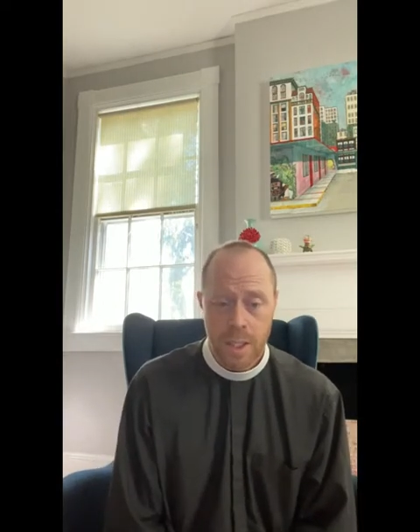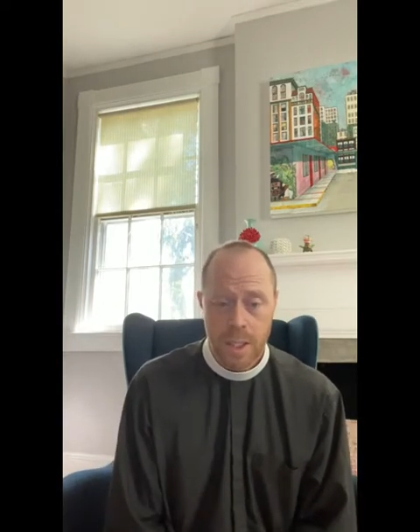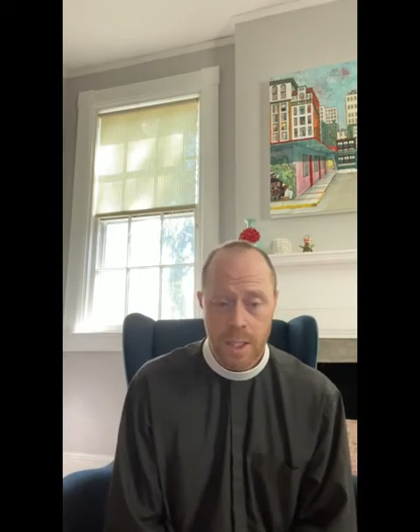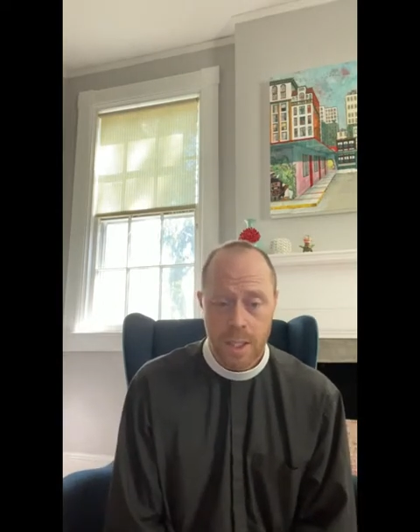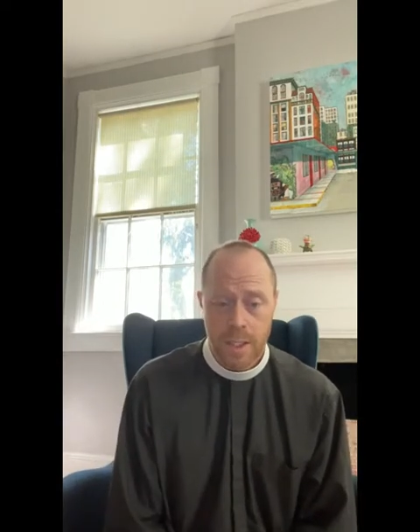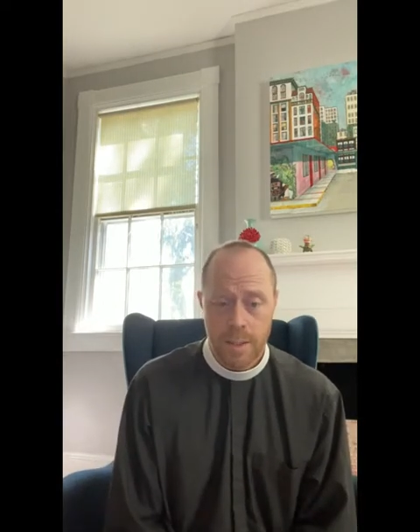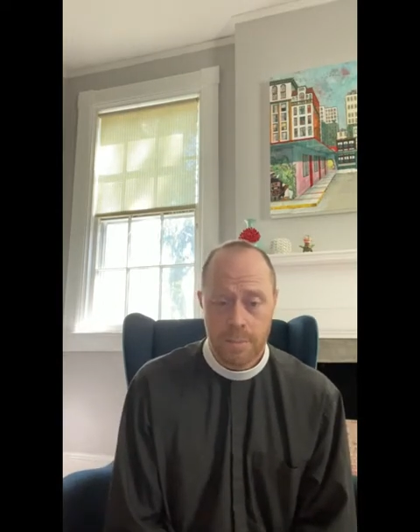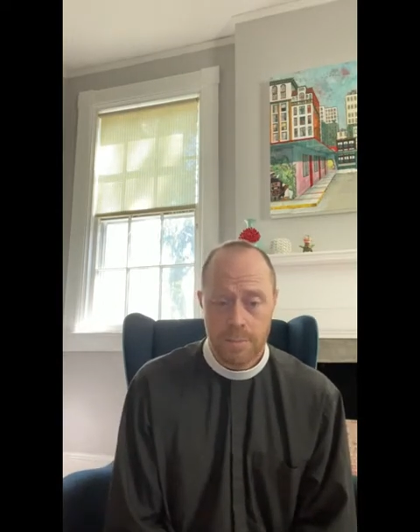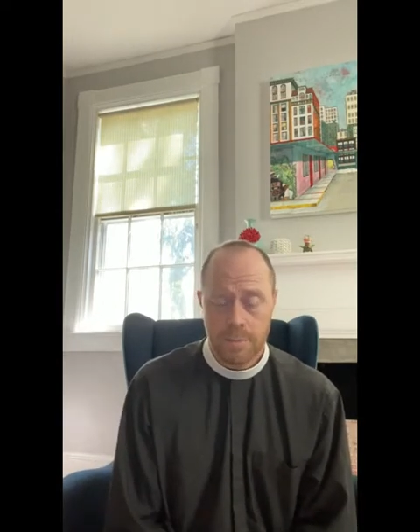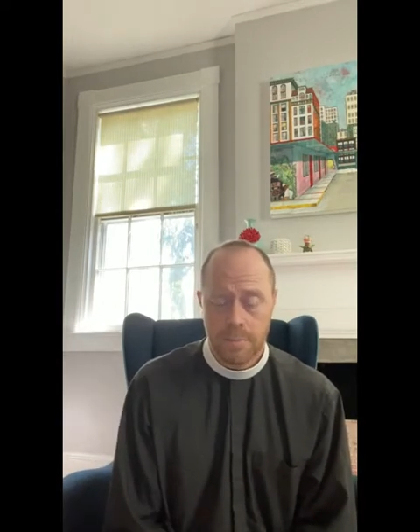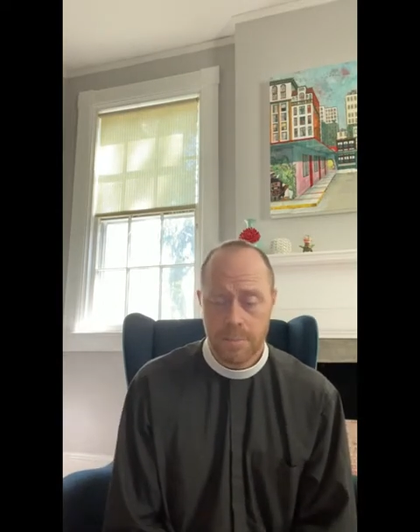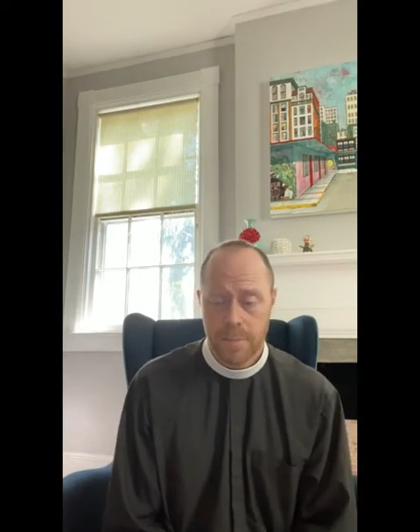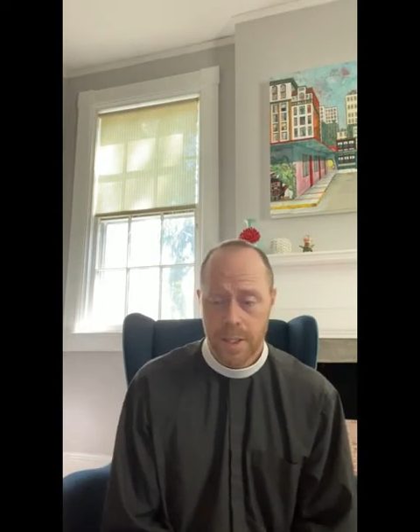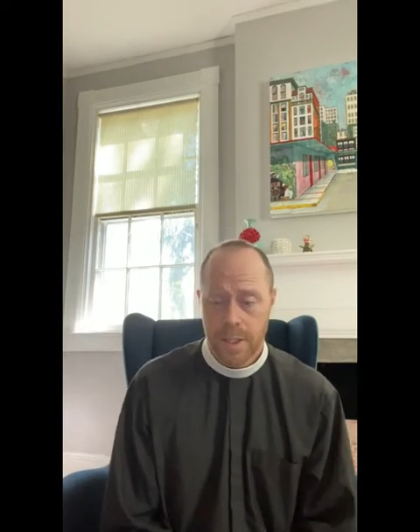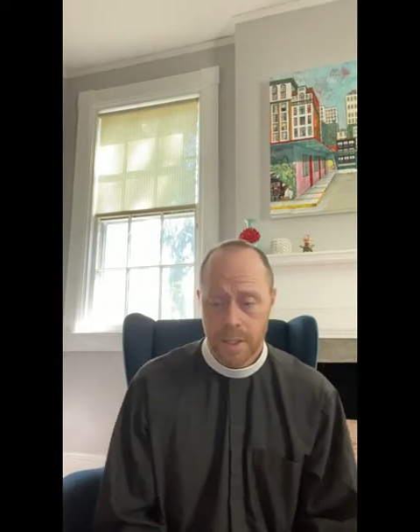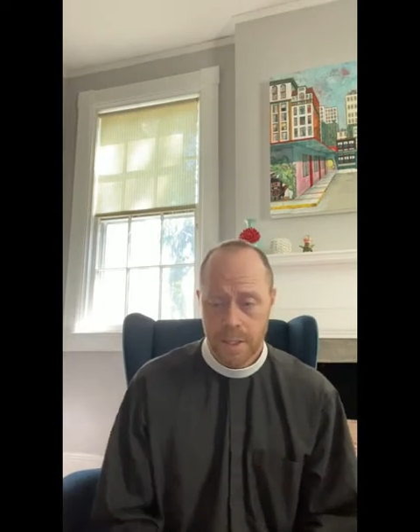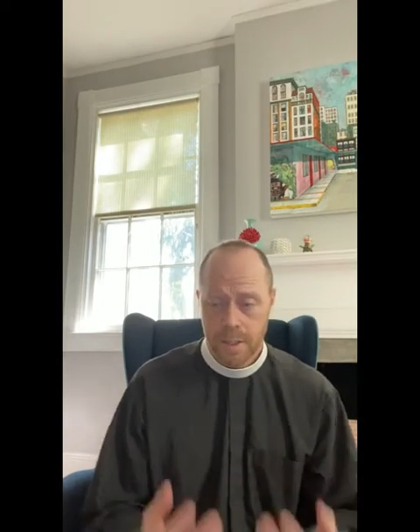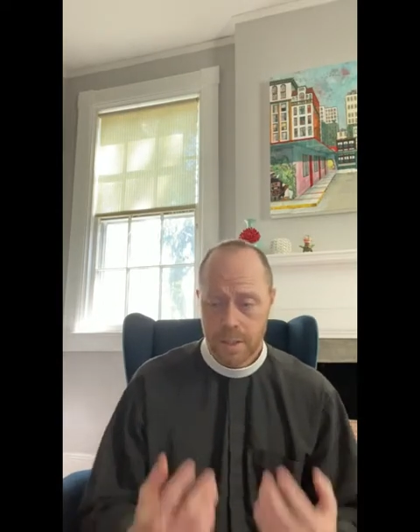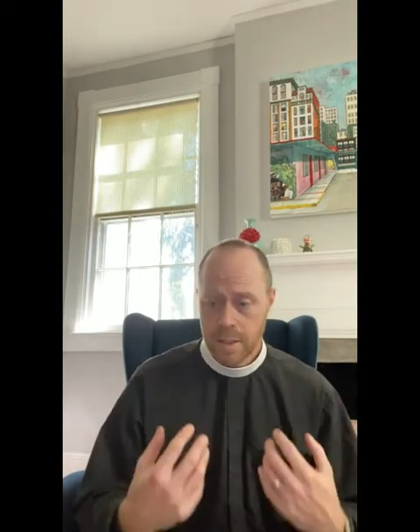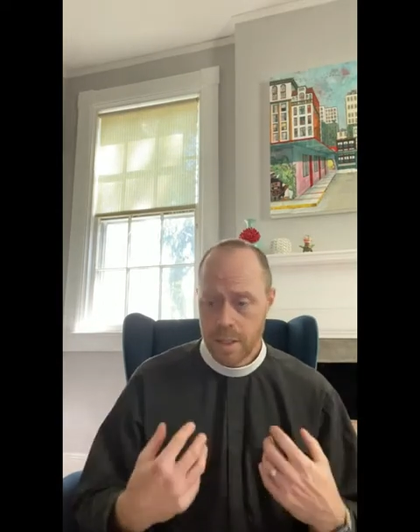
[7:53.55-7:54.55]
Um,
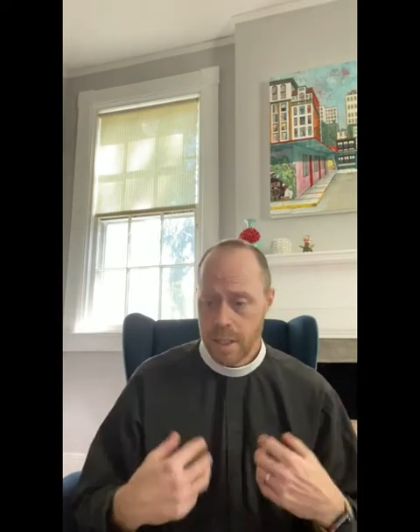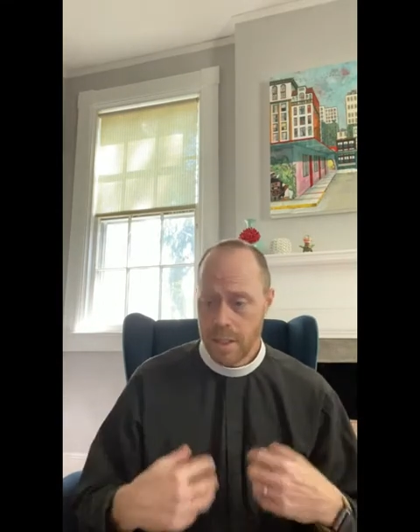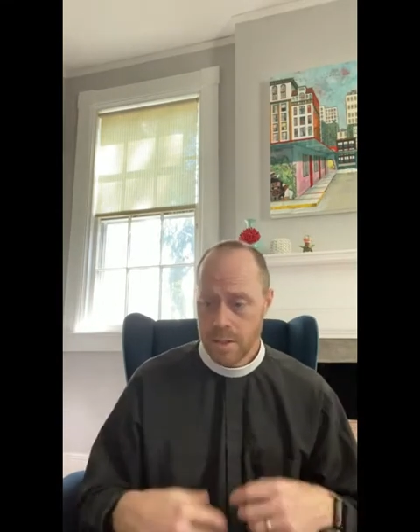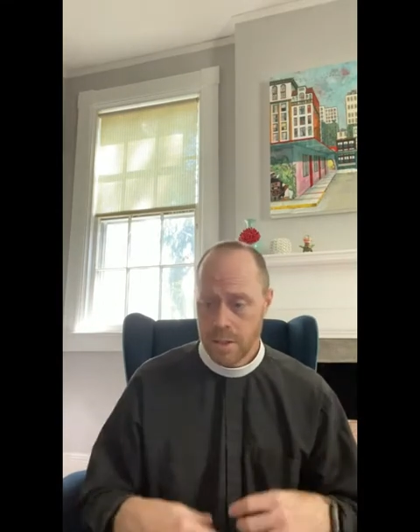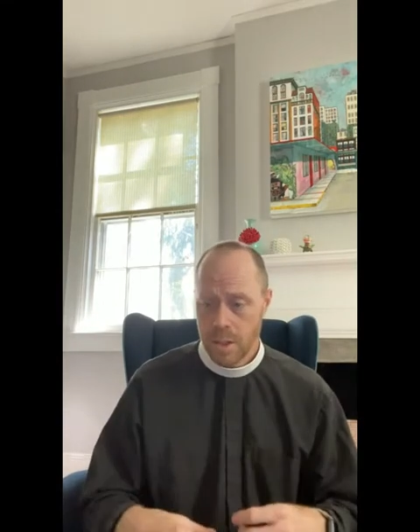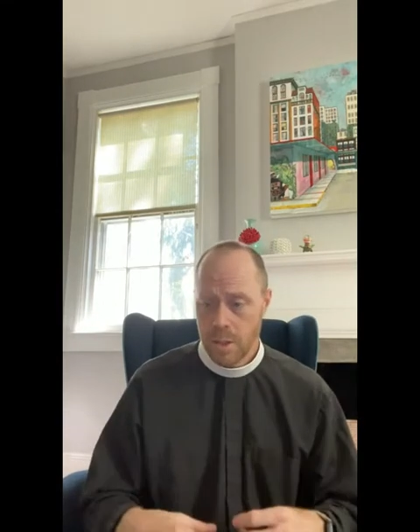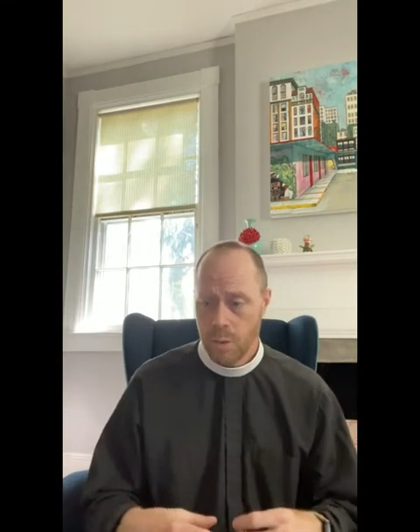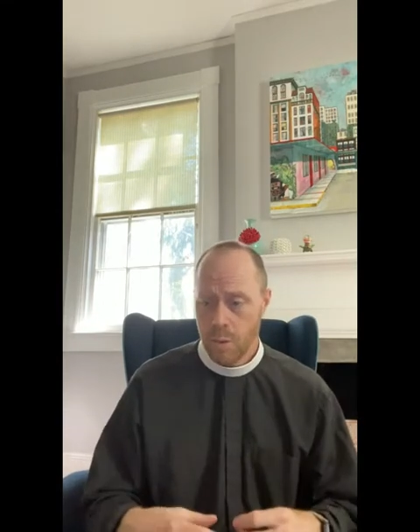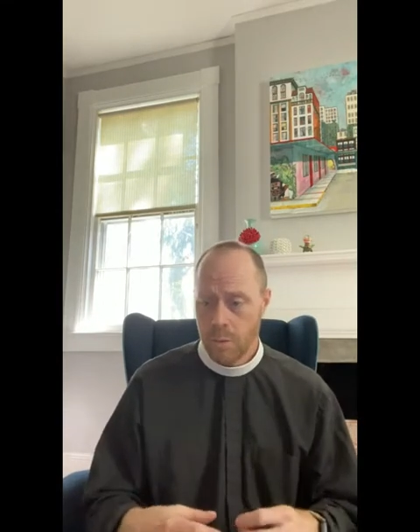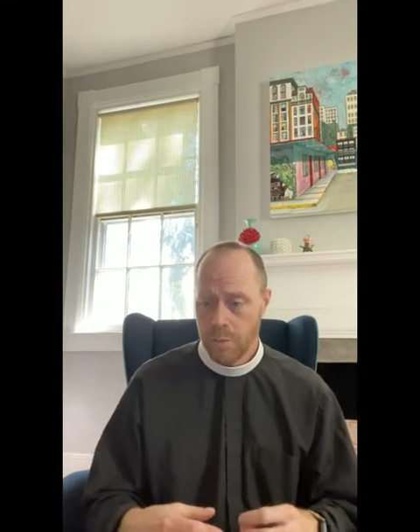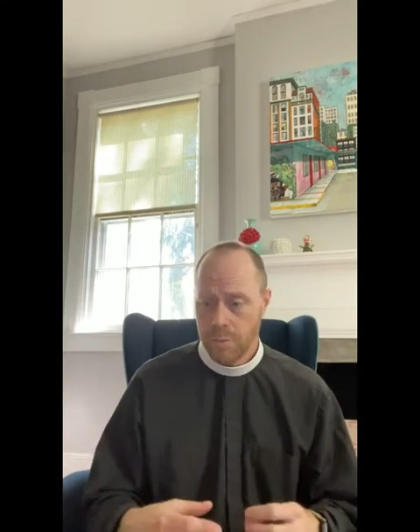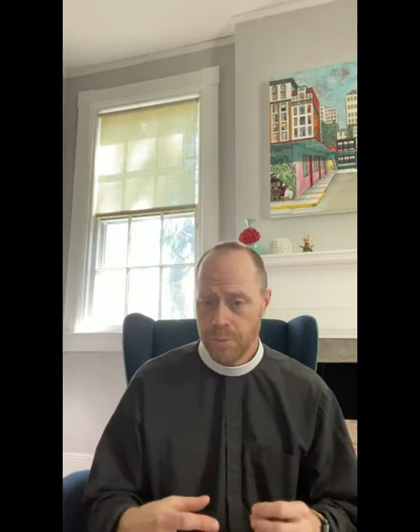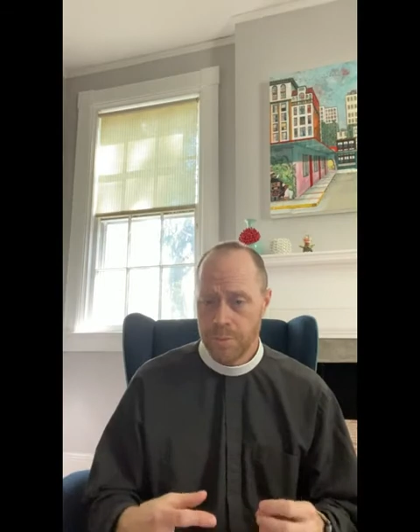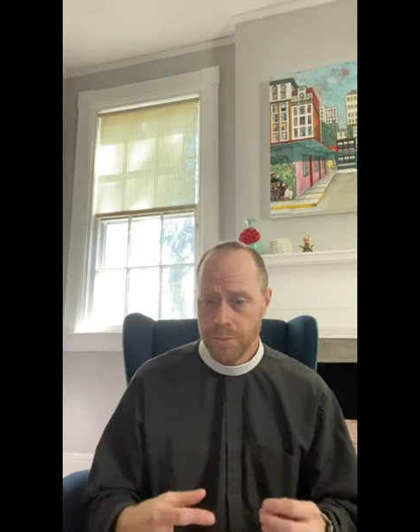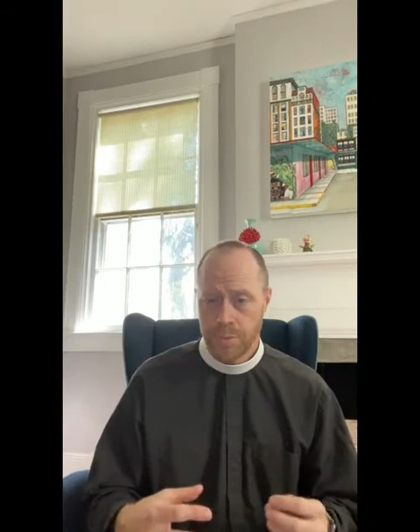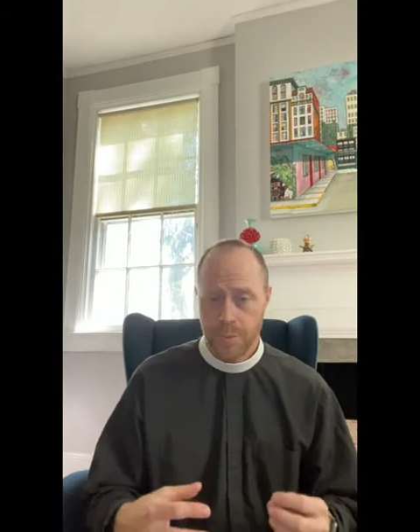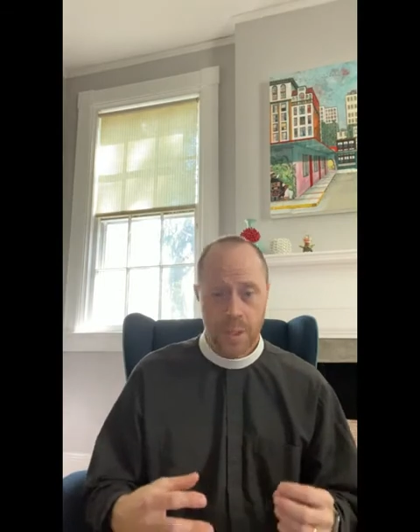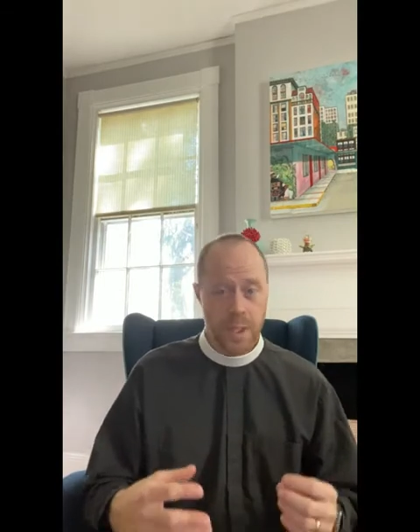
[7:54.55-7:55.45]
and, and so,